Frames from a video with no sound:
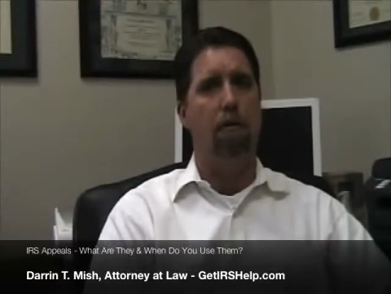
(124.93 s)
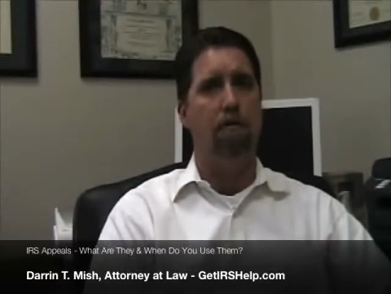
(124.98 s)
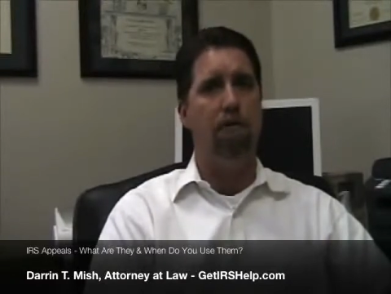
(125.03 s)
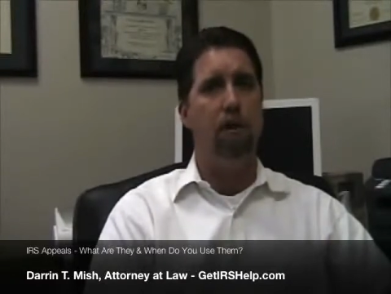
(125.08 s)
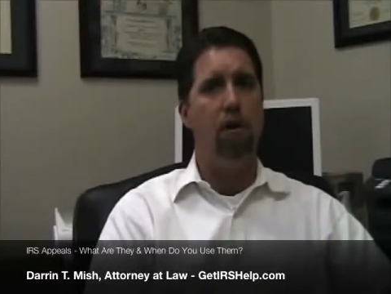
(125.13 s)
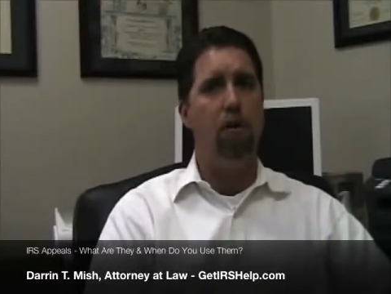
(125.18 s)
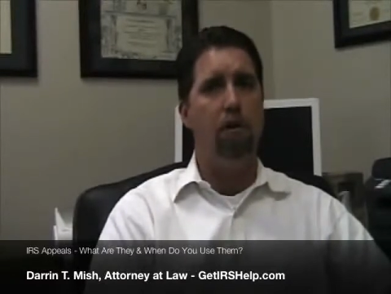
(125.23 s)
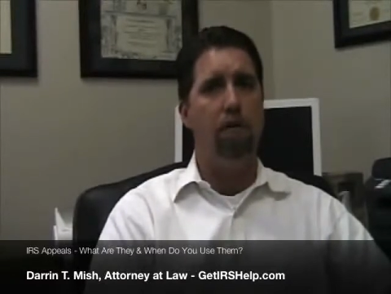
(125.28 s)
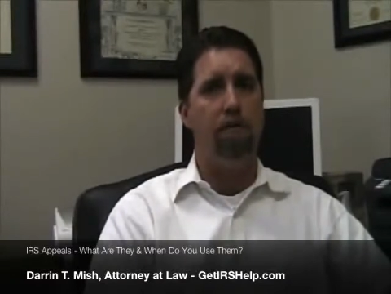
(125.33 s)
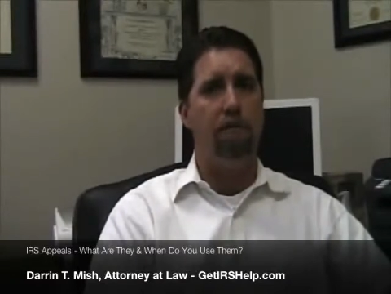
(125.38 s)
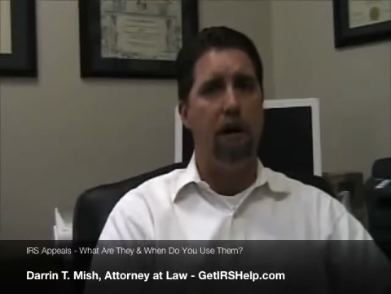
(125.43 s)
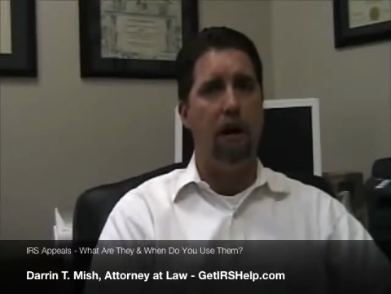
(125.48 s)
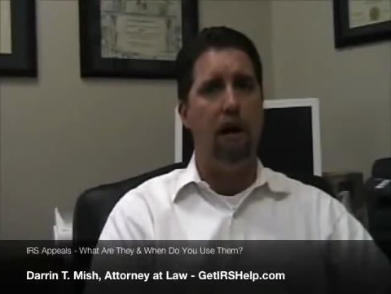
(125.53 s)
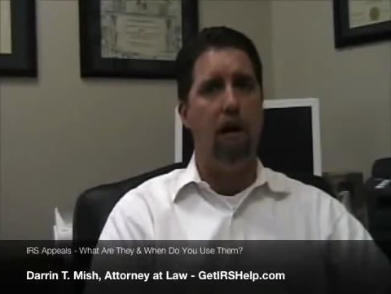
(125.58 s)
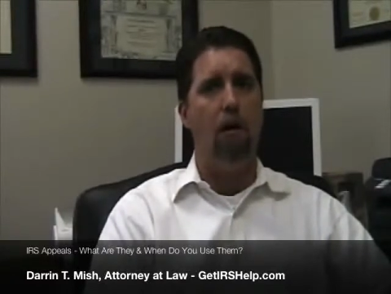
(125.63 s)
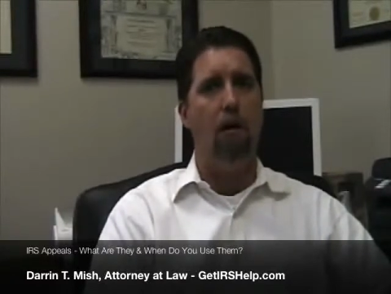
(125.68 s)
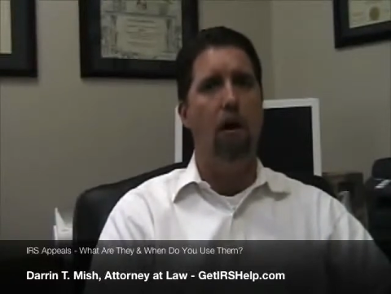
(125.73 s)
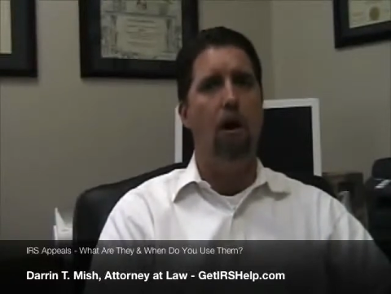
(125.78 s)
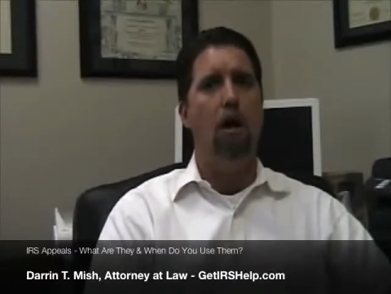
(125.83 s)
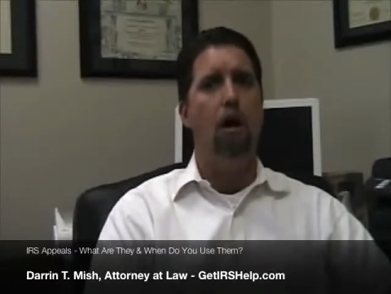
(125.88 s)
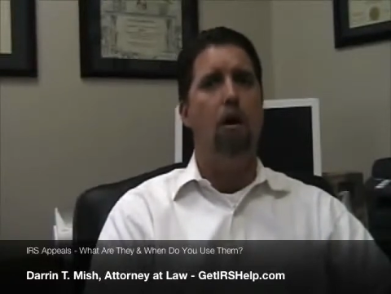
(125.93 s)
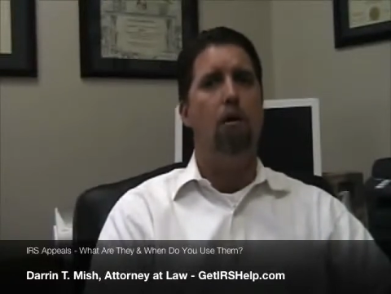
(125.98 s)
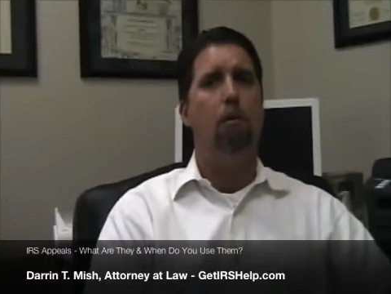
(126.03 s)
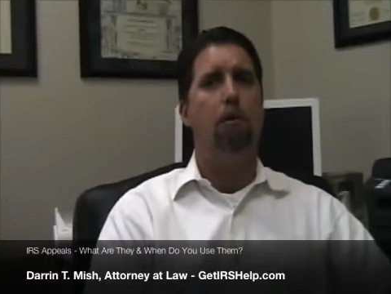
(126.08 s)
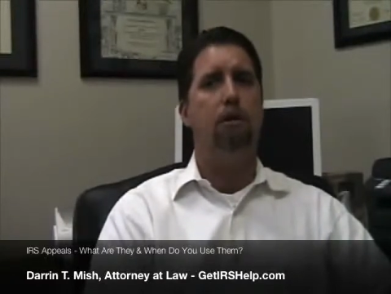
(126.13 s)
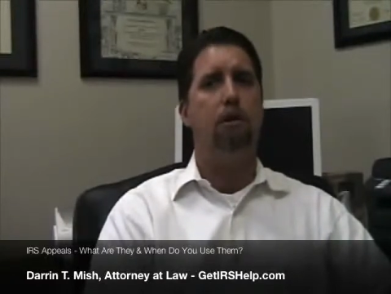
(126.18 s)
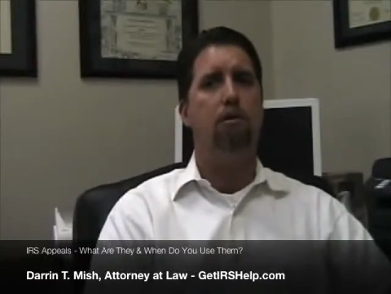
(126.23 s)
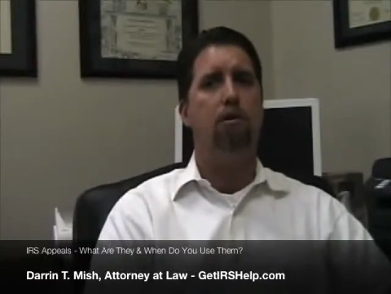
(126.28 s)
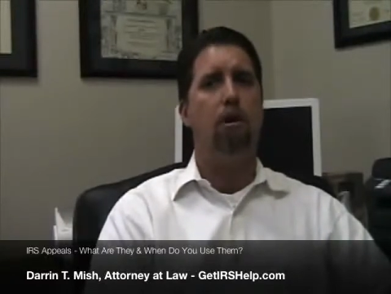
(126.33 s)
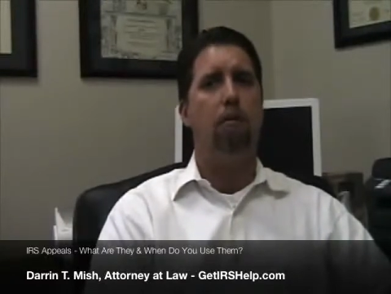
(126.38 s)
review the file
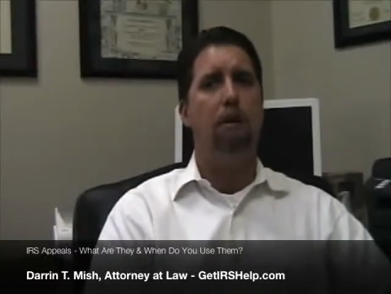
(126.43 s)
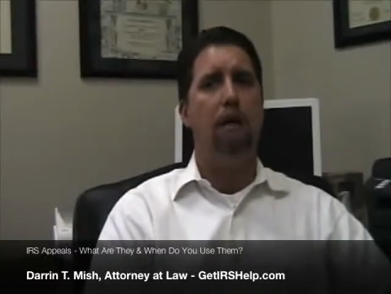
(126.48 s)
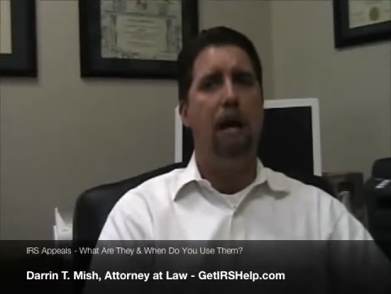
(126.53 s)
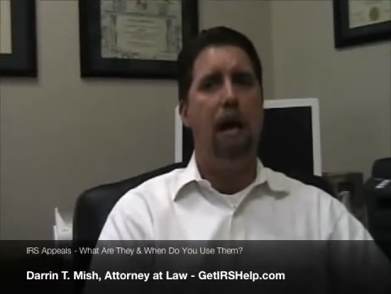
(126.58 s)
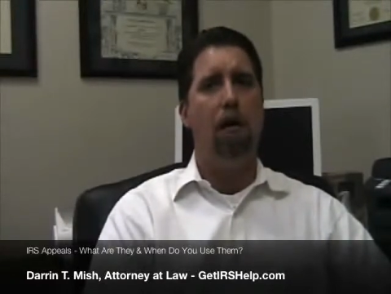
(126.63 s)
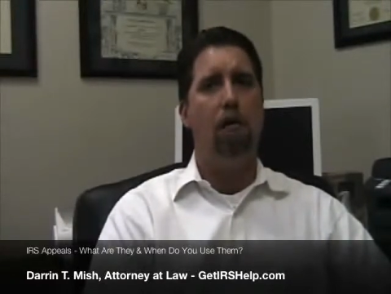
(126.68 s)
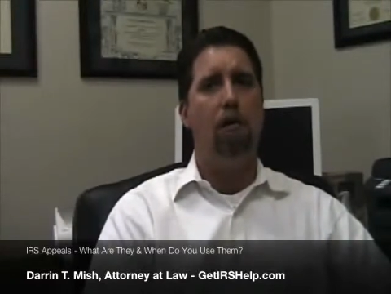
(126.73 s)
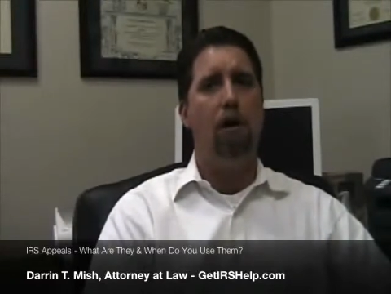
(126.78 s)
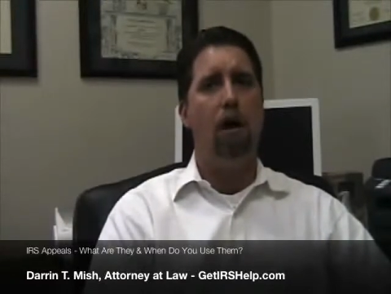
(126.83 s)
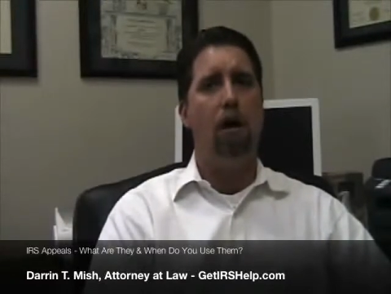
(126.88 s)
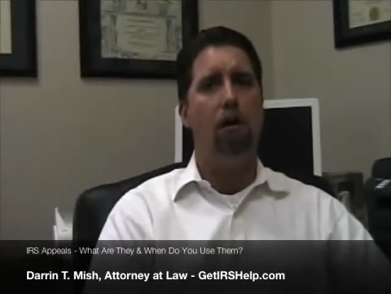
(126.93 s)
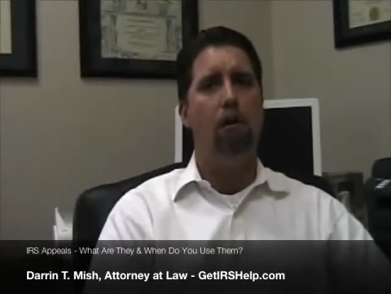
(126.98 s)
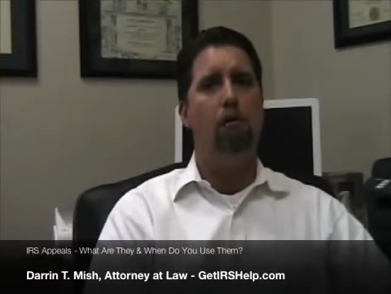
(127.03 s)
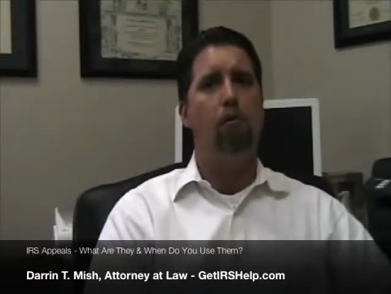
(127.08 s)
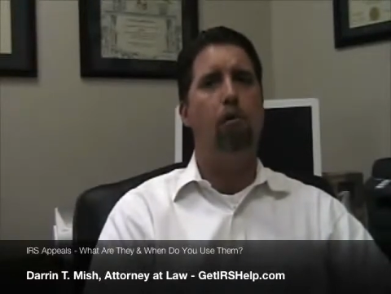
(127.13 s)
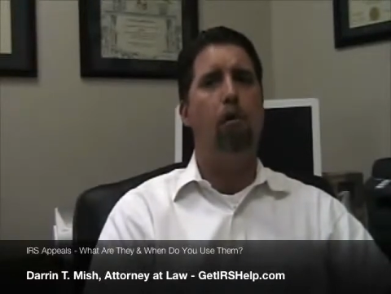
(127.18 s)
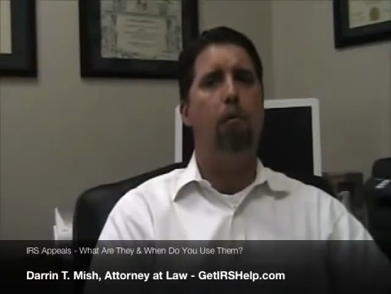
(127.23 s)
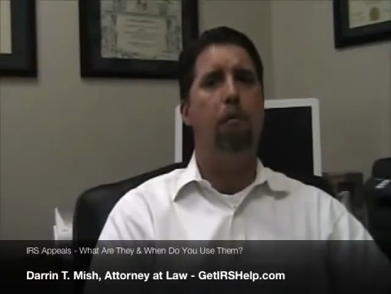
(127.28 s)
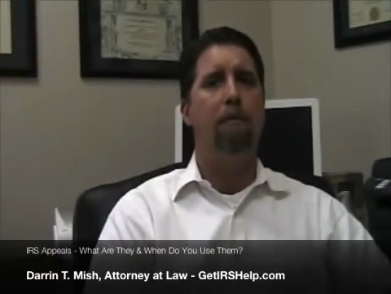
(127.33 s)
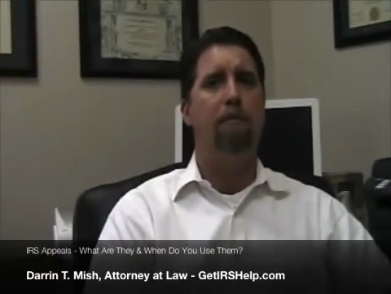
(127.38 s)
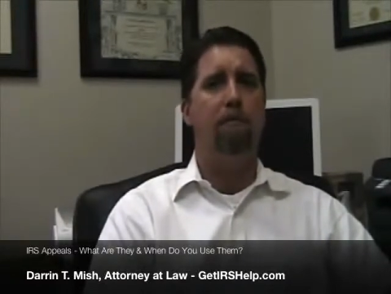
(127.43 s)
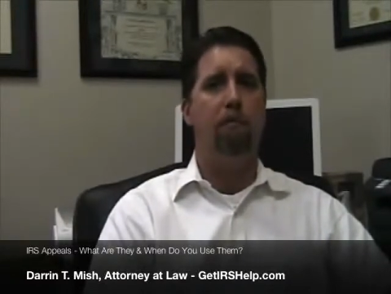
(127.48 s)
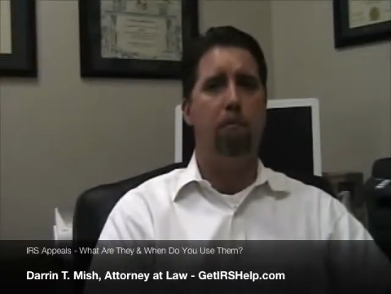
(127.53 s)
will determine how long it will